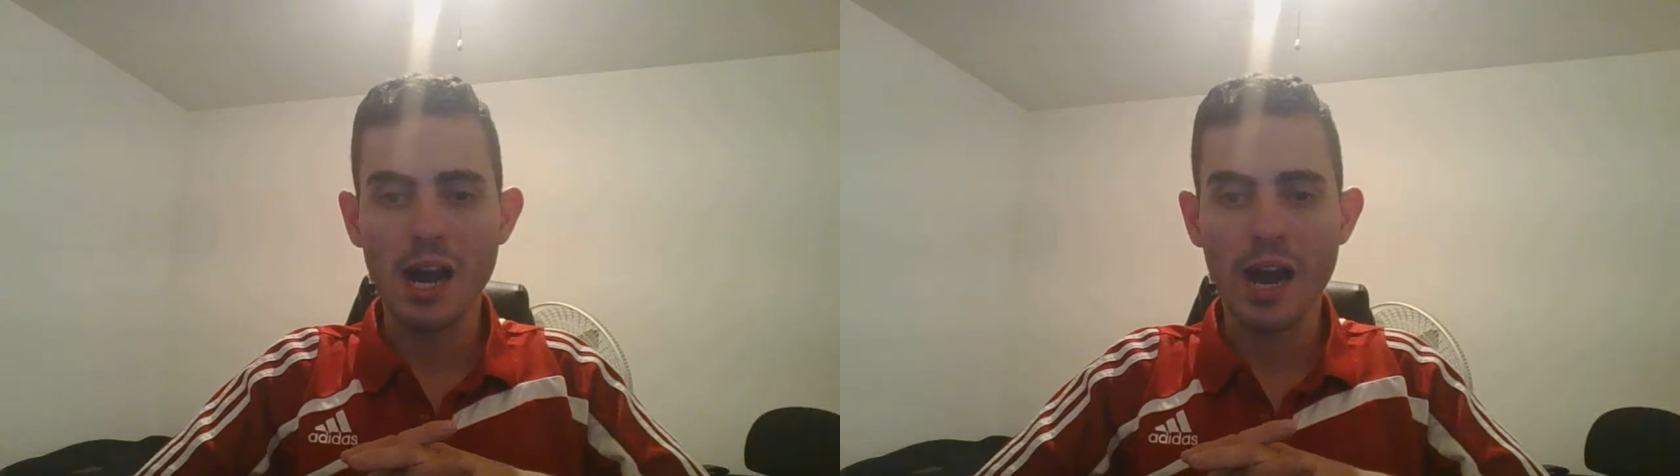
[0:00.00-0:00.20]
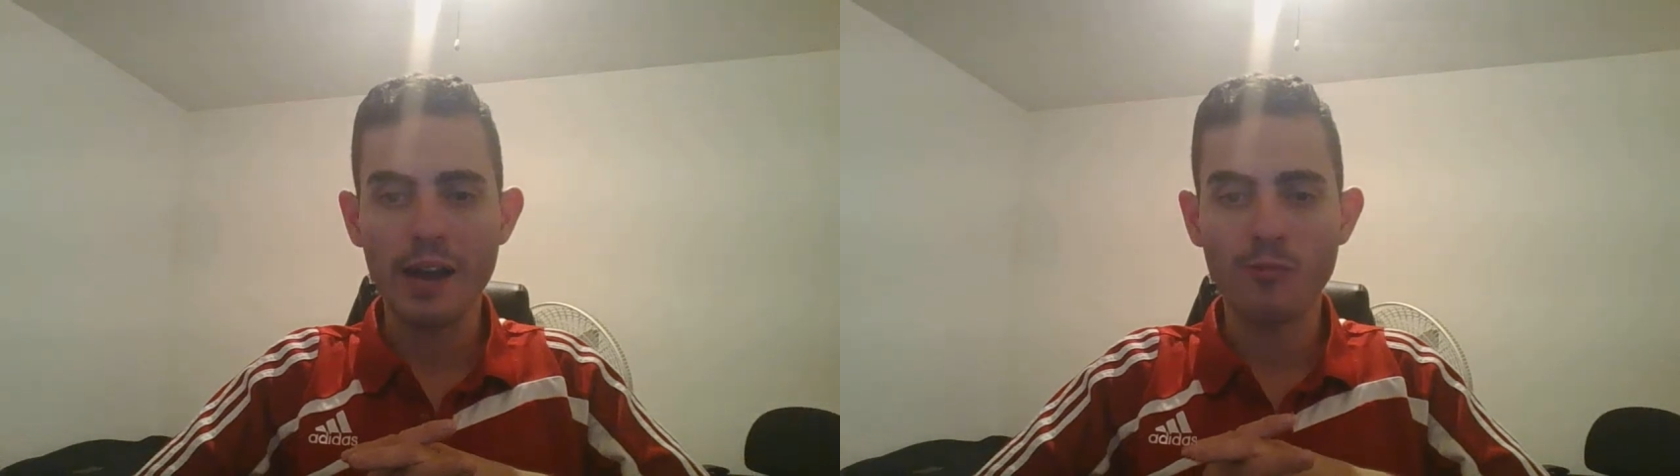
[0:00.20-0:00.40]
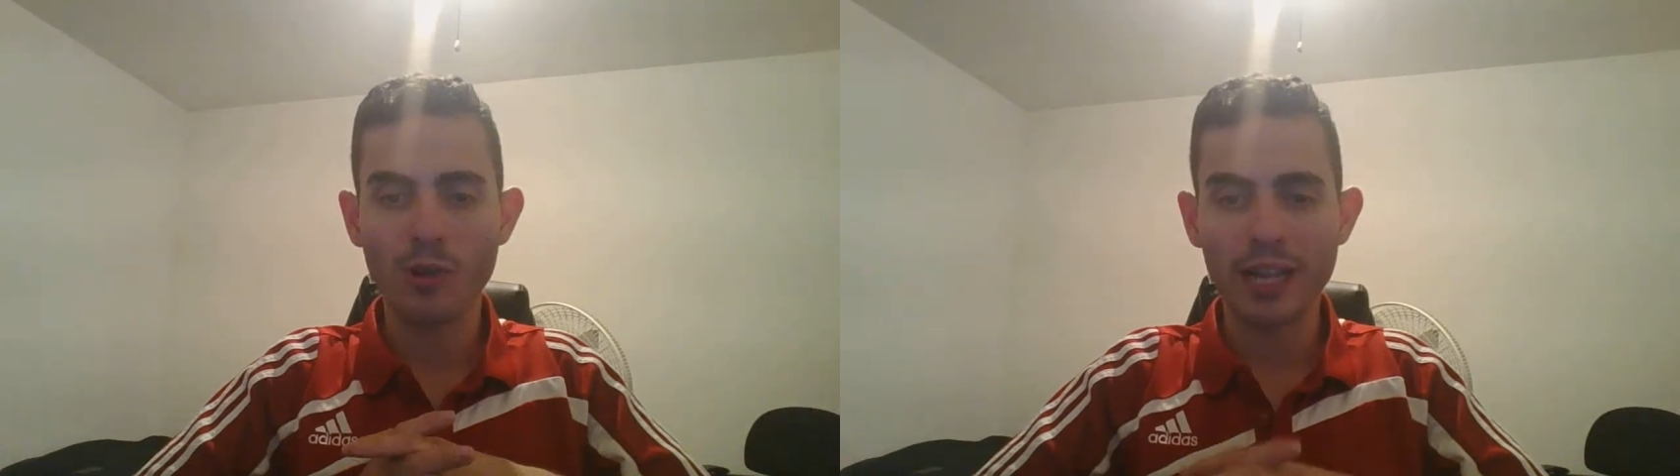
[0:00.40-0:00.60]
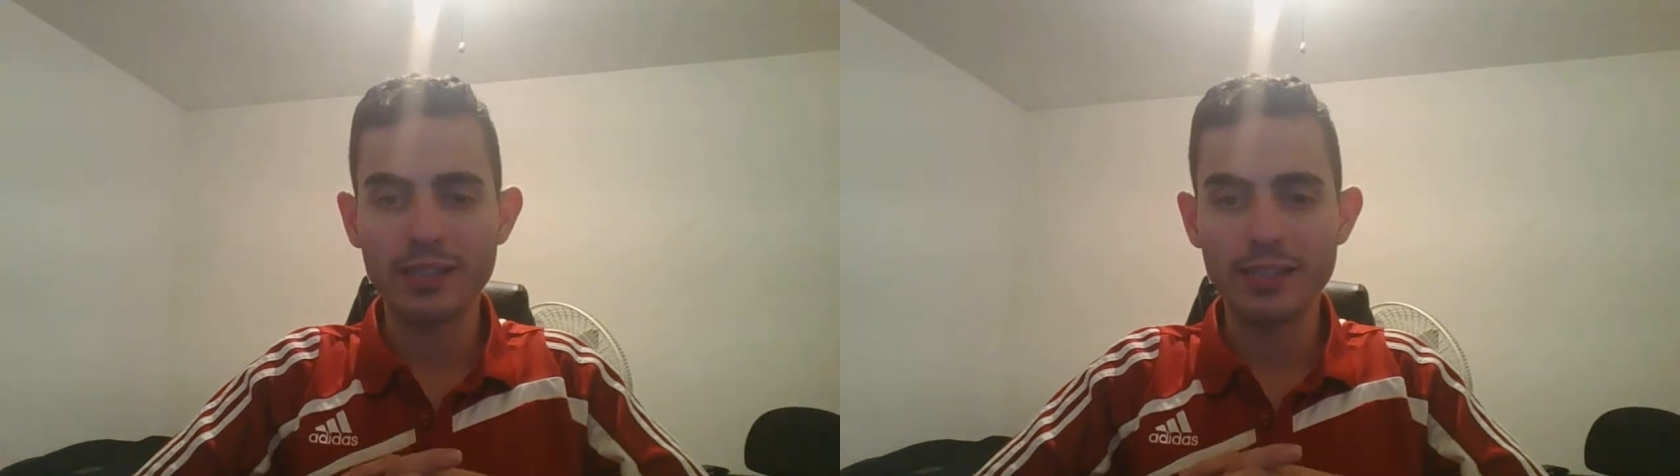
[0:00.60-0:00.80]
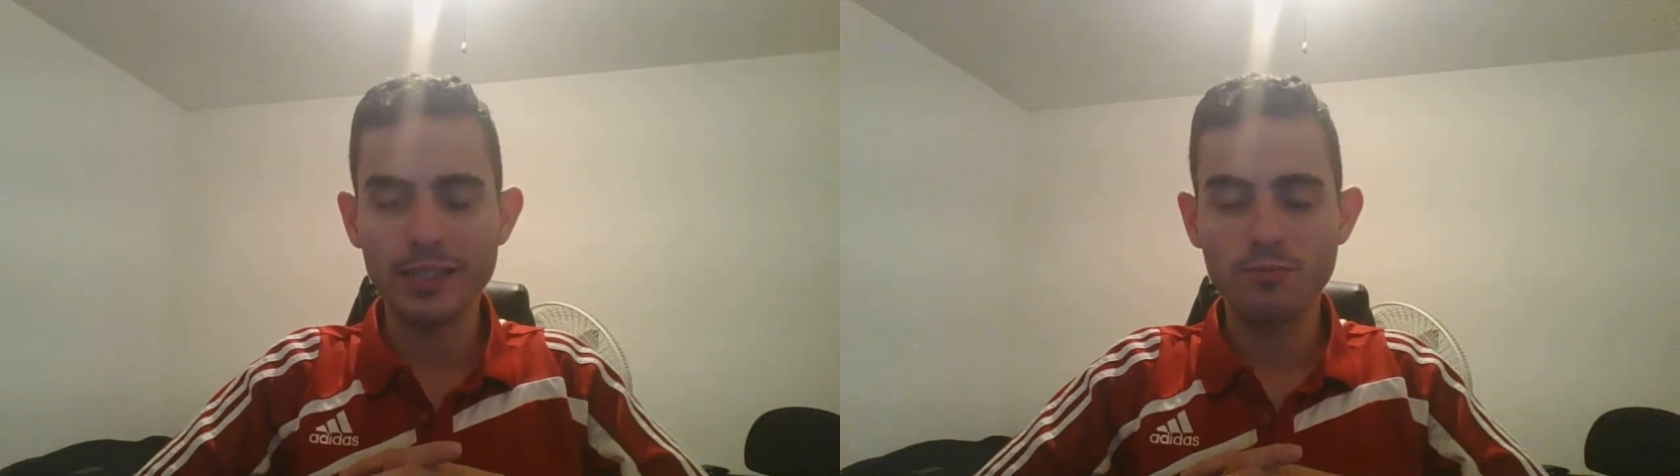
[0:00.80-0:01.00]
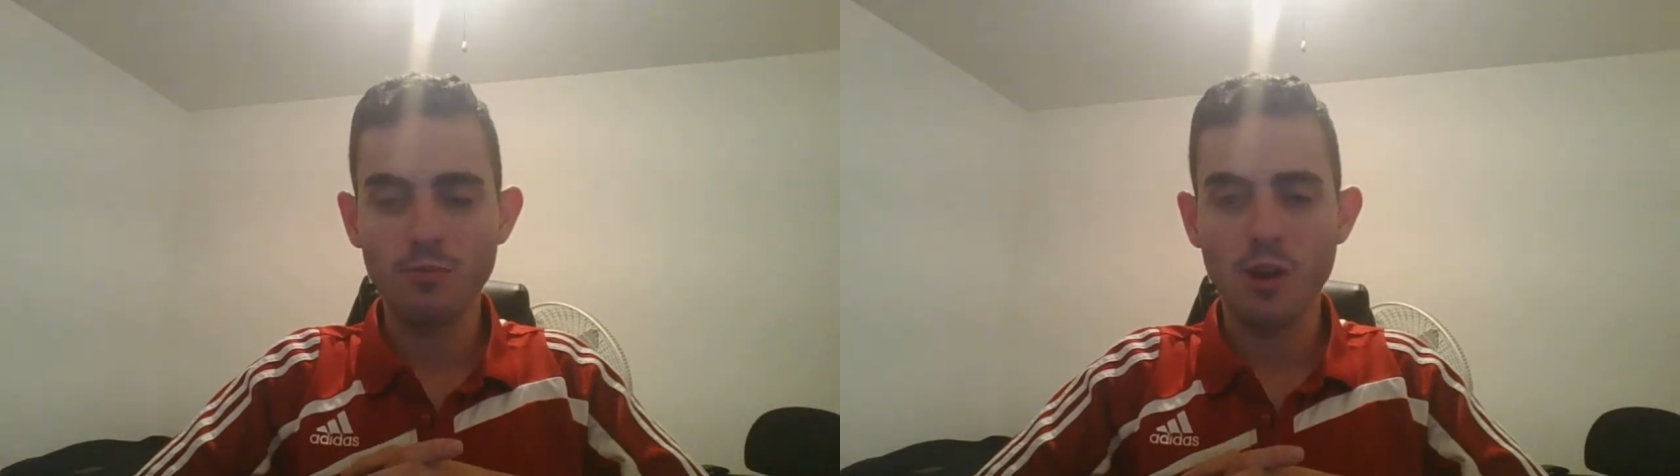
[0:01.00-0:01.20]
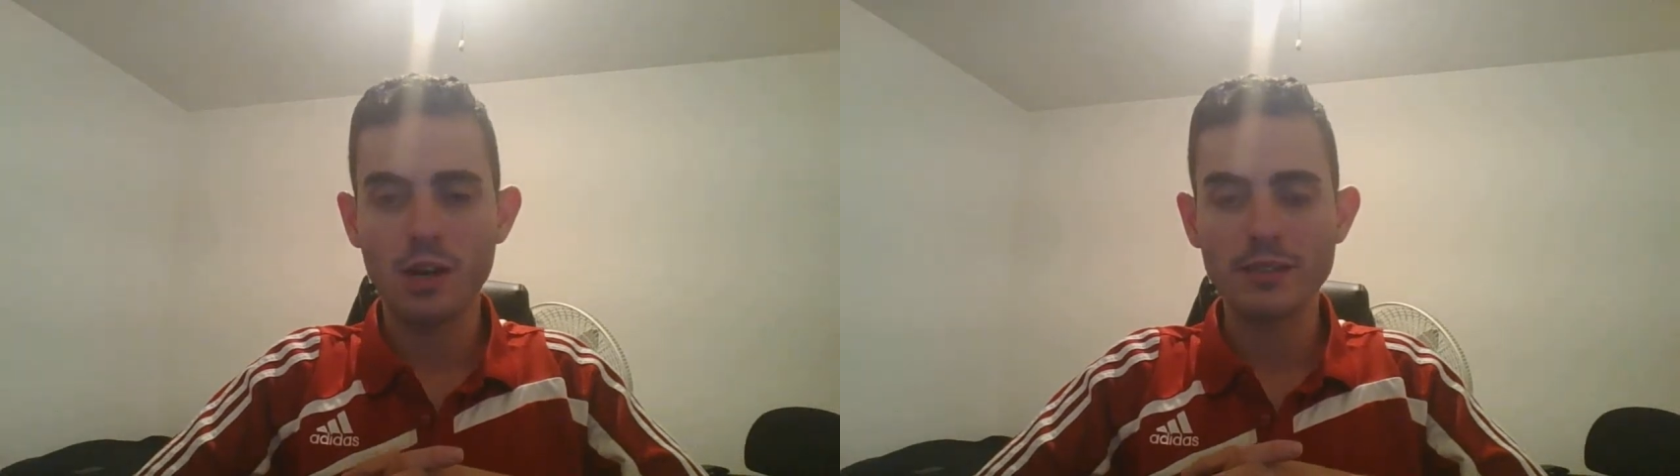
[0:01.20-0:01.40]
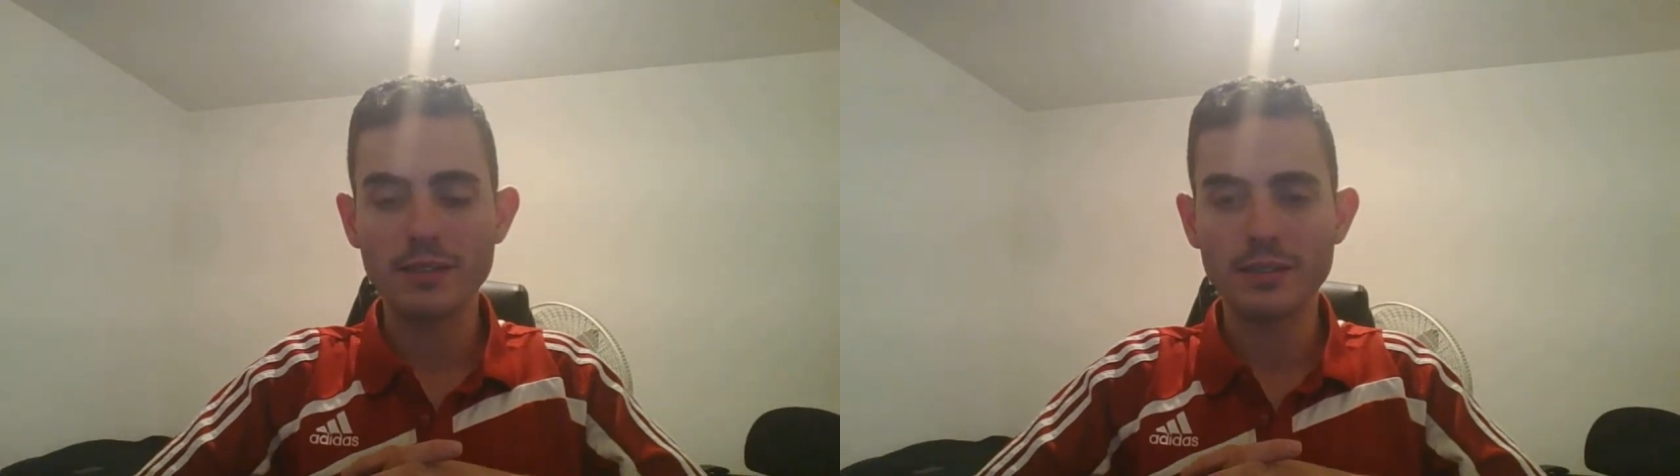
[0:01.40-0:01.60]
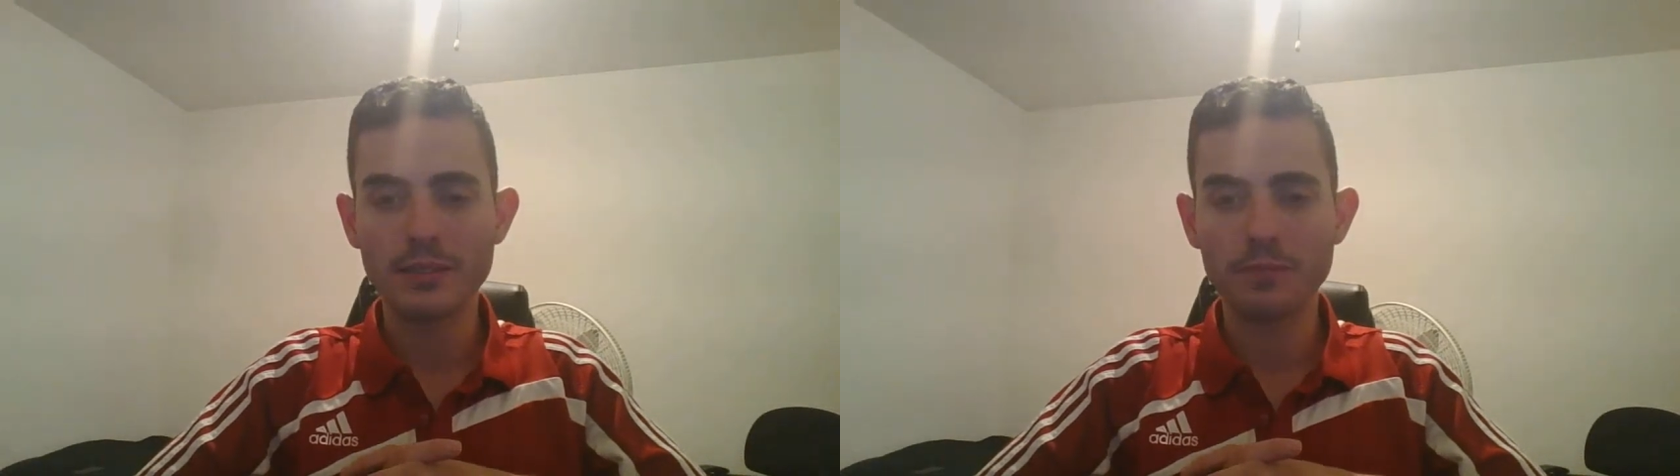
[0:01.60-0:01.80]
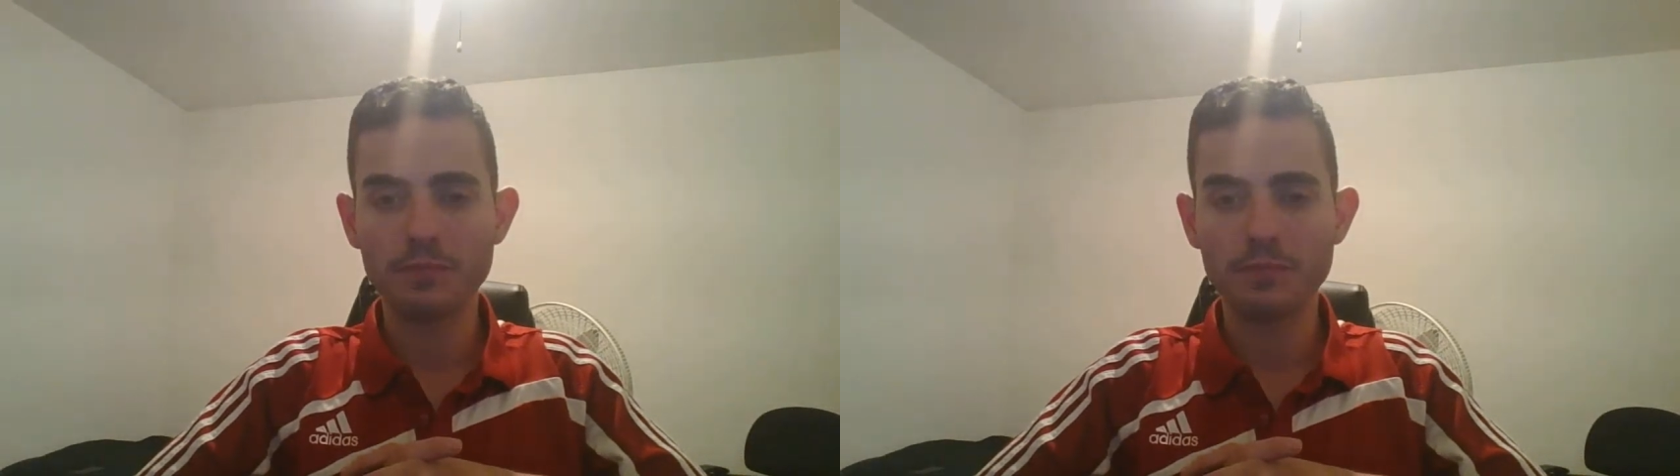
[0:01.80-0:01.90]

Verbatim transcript: and what I did was